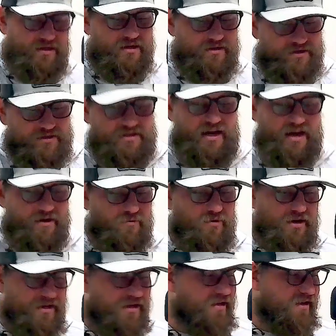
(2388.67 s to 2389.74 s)
to understand
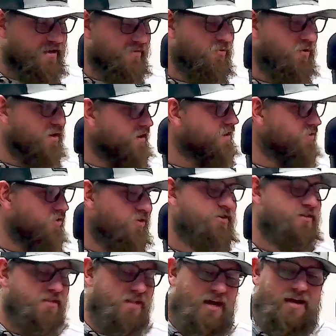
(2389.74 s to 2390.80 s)
what it
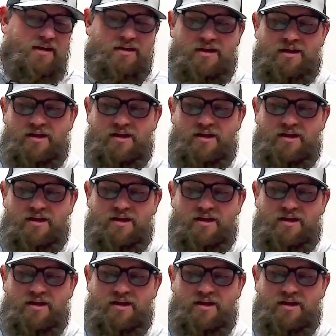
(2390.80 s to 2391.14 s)
looks like,